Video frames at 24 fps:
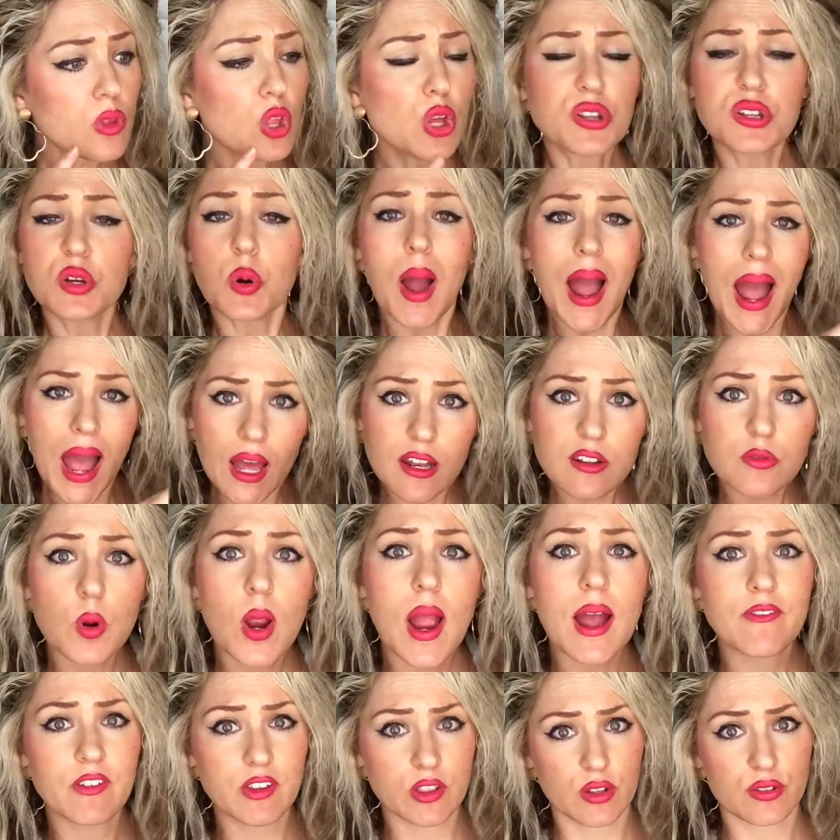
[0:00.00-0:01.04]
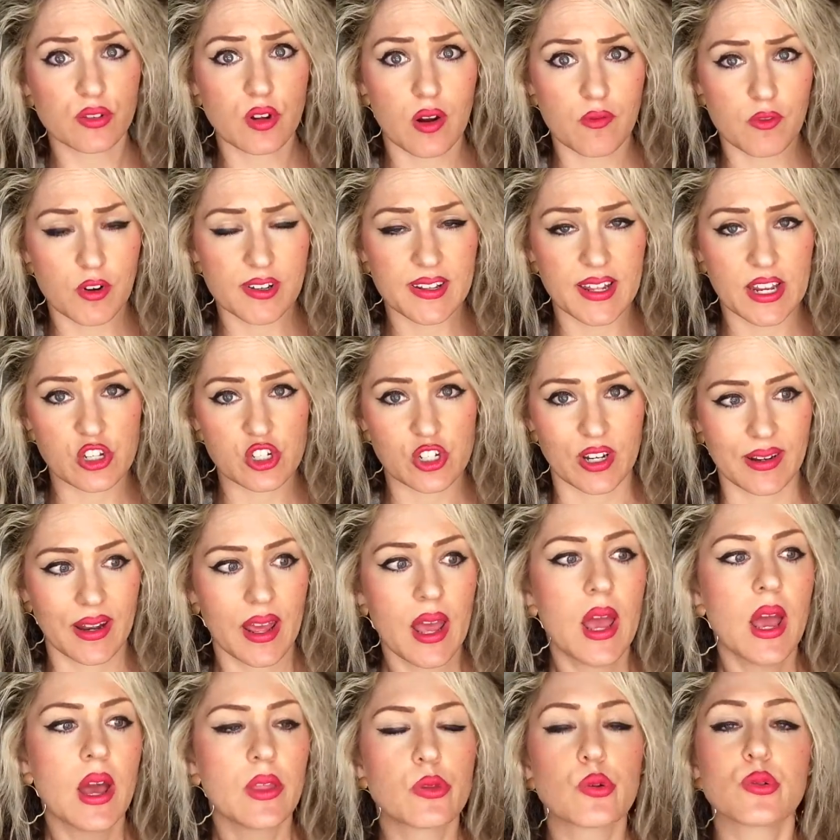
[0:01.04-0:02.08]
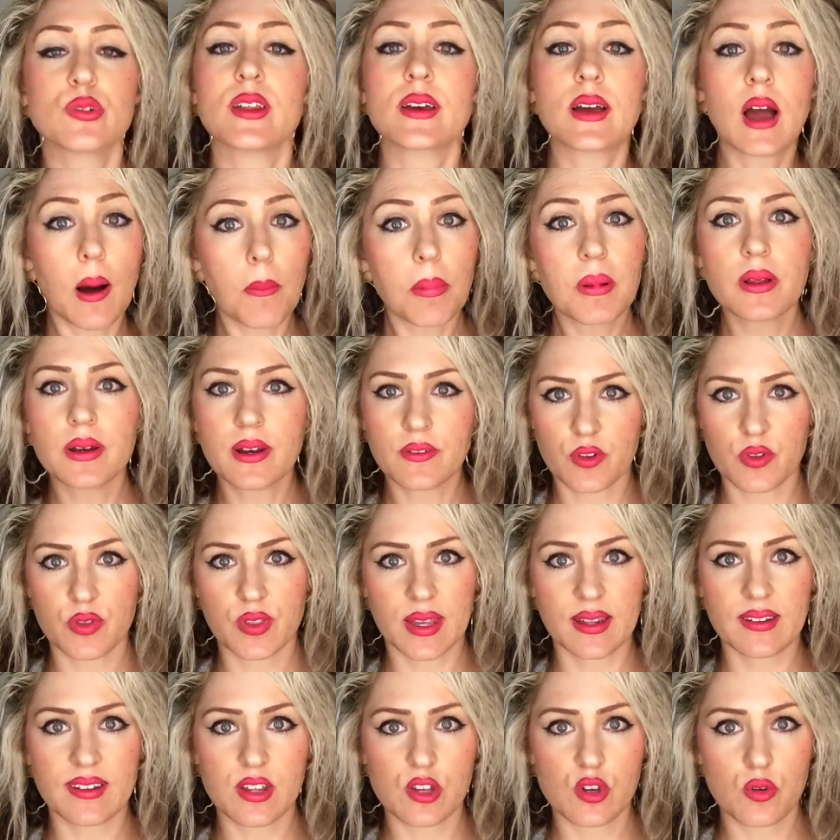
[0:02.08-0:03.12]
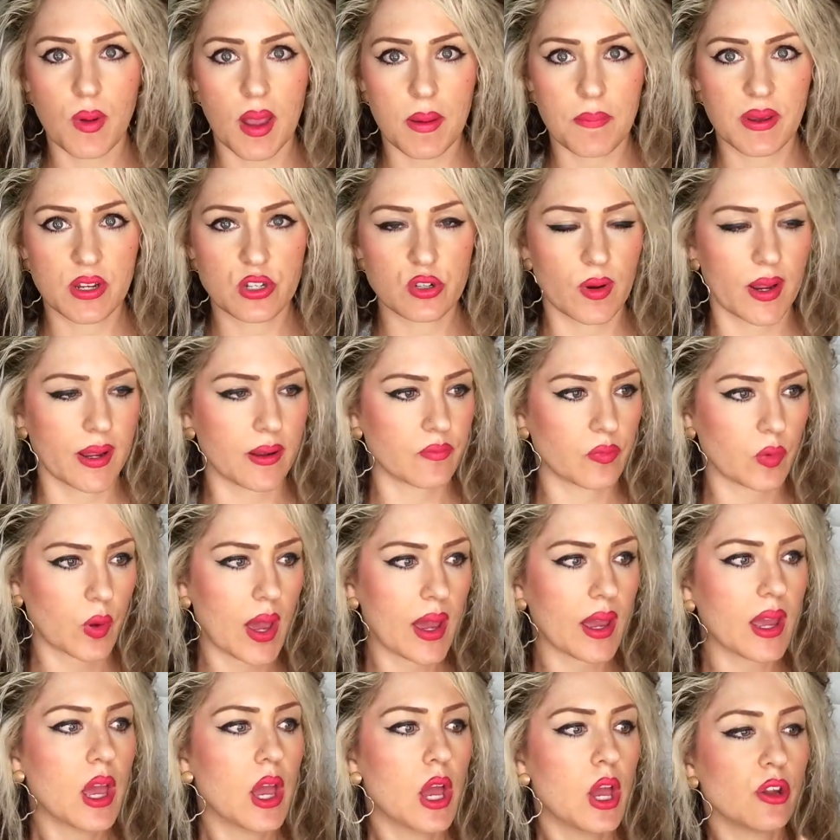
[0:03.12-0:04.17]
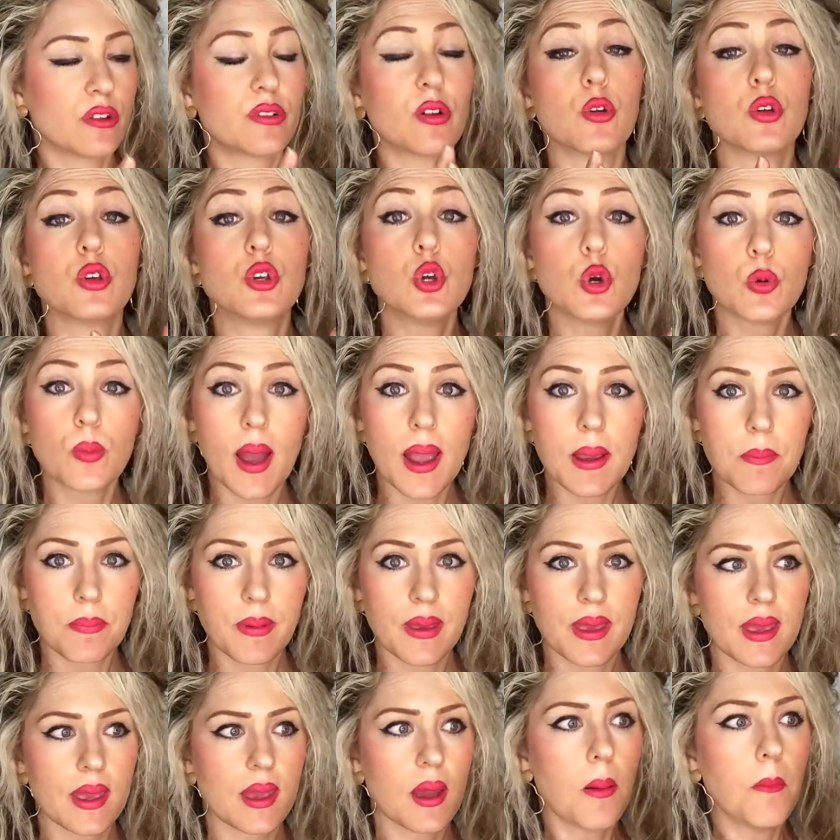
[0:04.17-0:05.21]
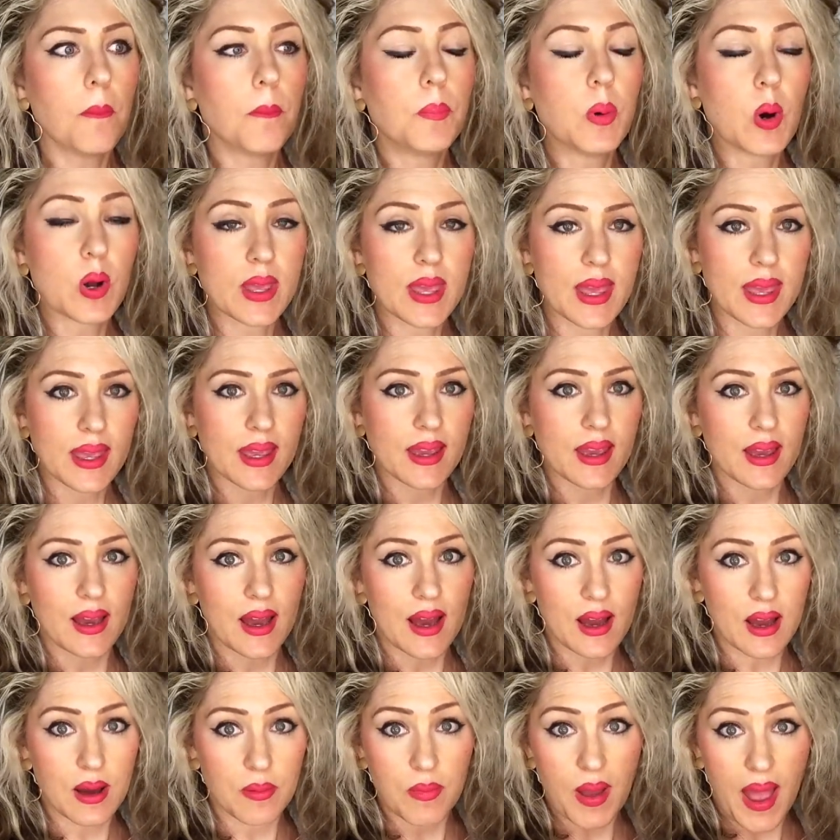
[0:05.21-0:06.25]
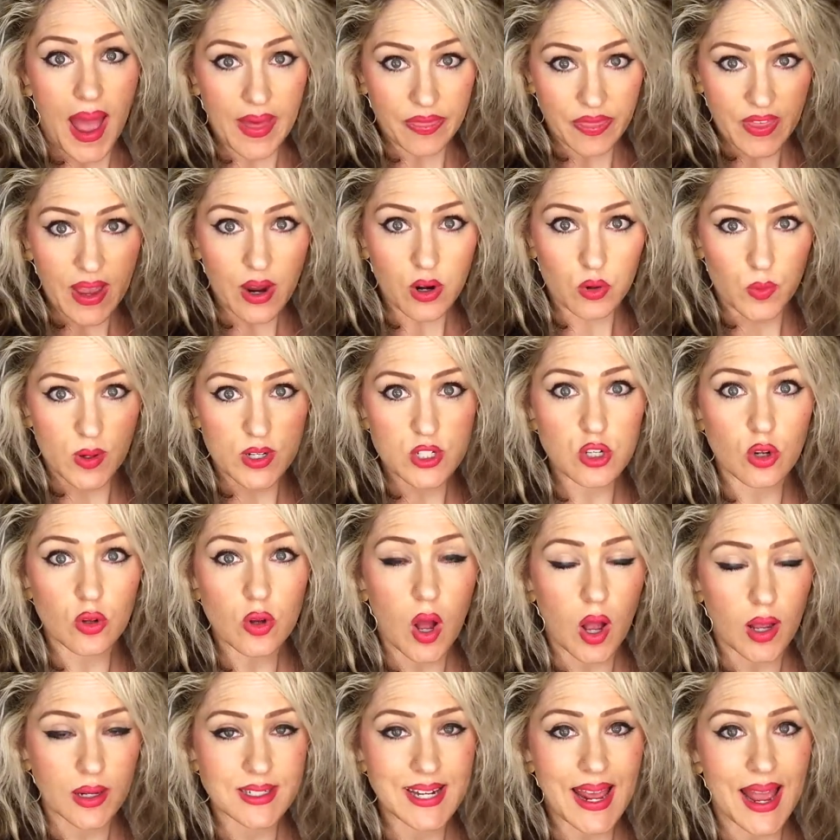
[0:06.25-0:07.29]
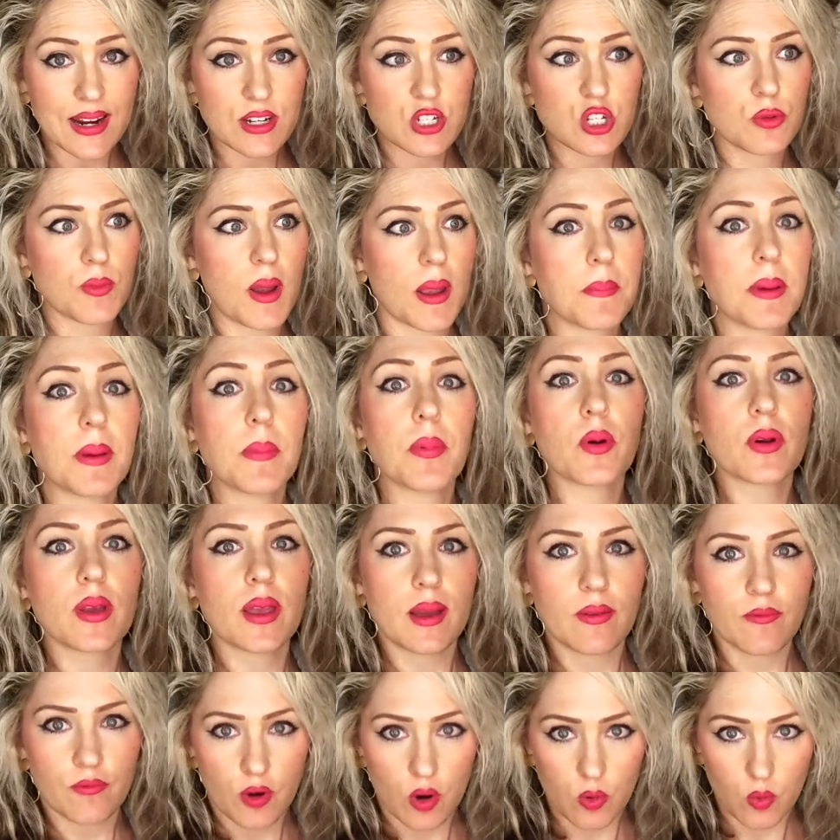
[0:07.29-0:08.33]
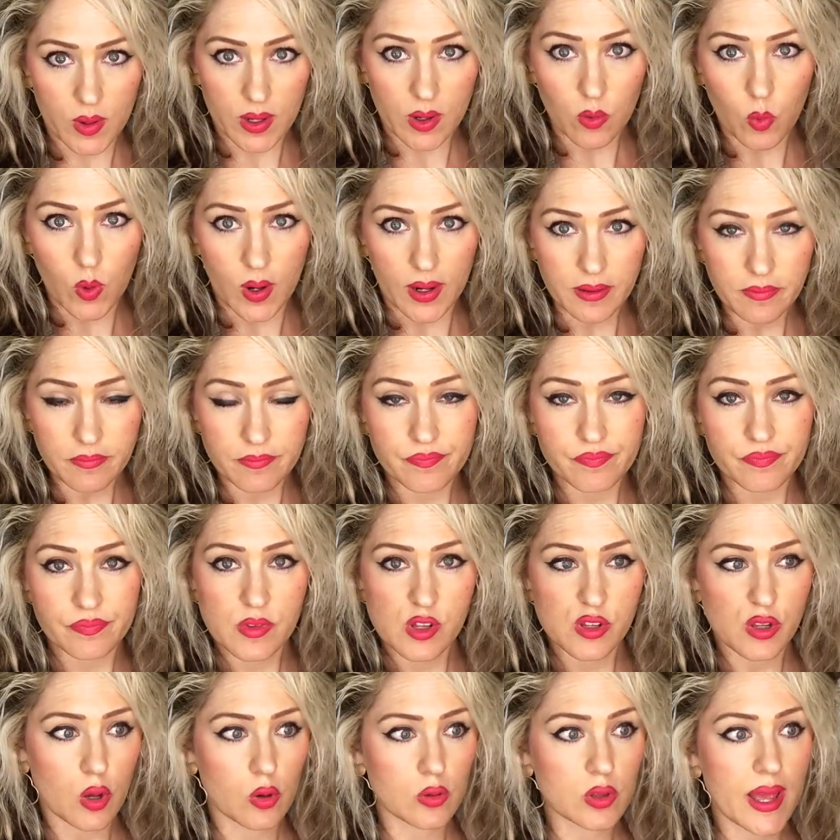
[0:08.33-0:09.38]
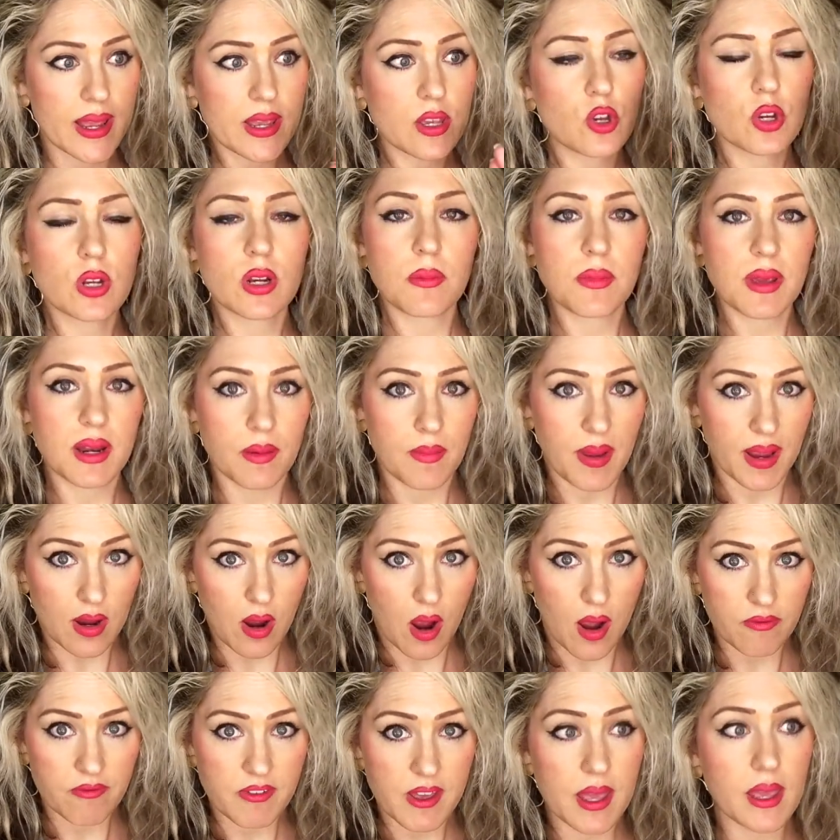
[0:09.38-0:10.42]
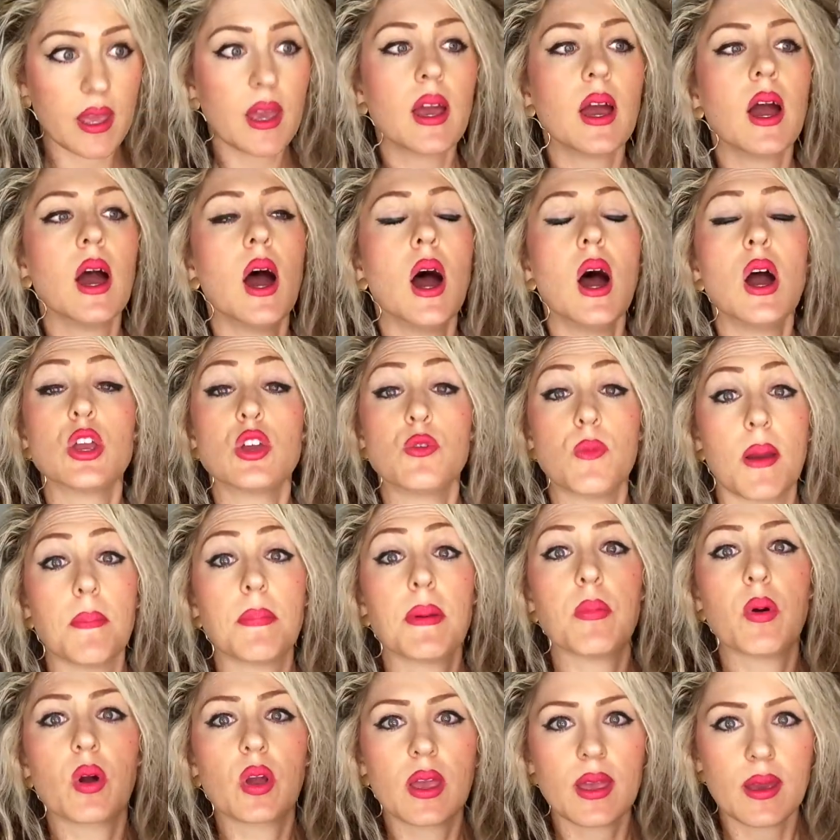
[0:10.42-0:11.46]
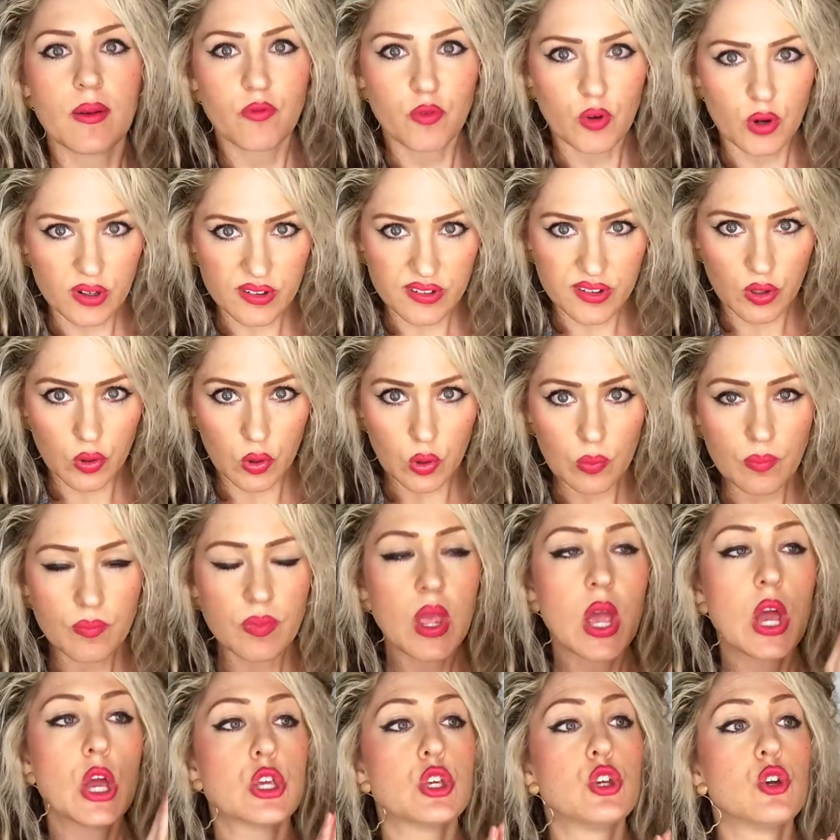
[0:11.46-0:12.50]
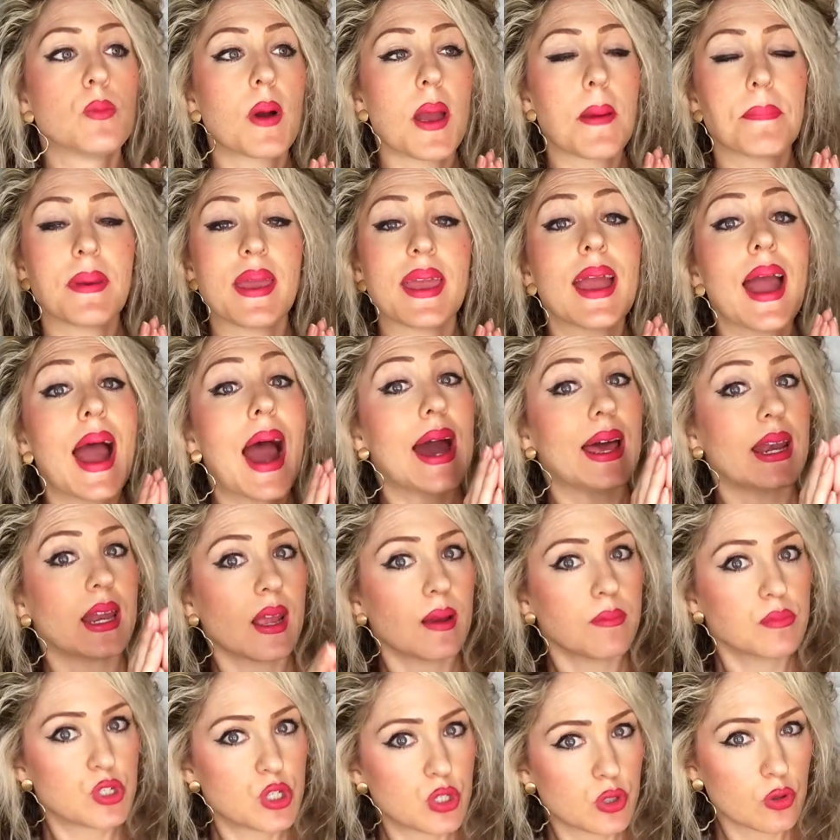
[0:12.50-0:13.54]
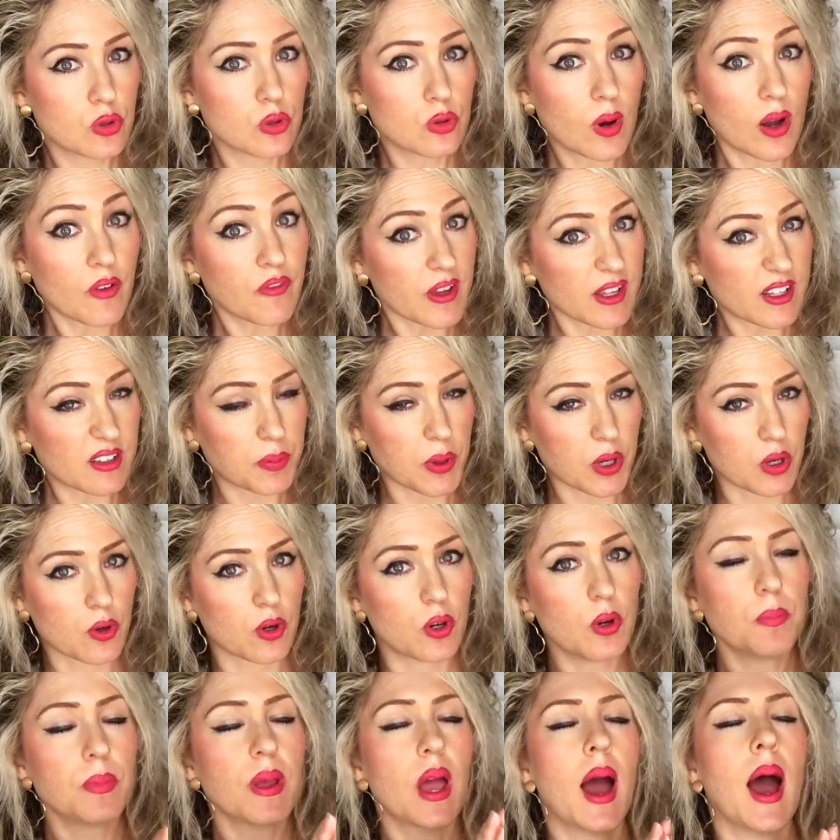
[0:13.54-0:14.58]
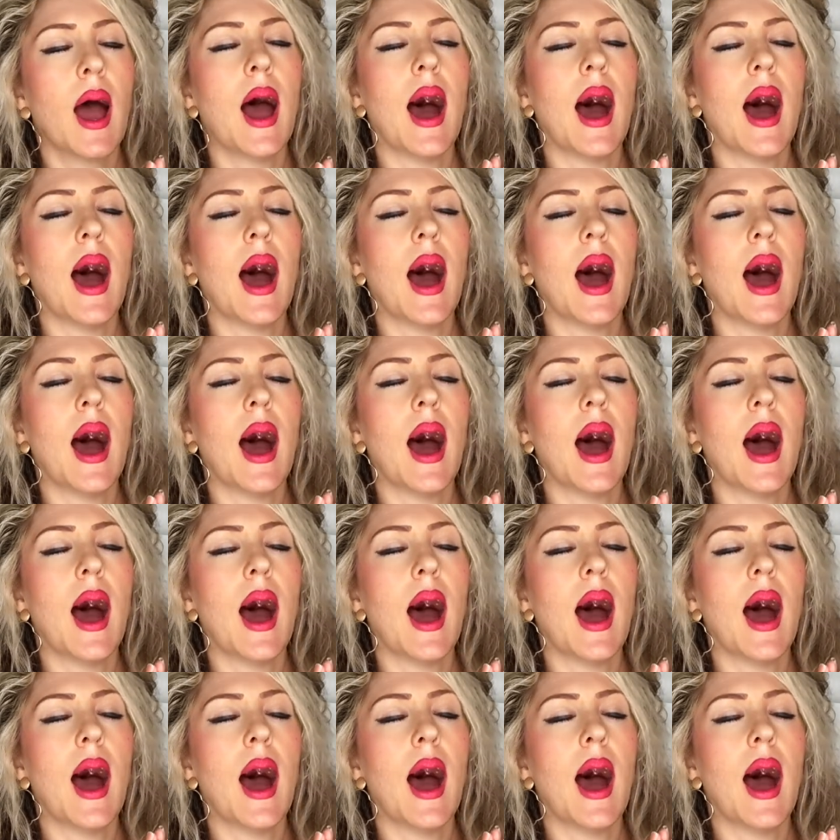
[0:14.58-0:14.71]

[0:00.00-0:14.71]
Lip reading: So as we're having this conversation, there's a couple of different things that you might be doing, okay? So you might be booking at that original contact, you might be booking them for a one-on-one. So like you're gonna meet them at coffee. You might be booking them for a Zoom. You might be adding them to a Facebook group.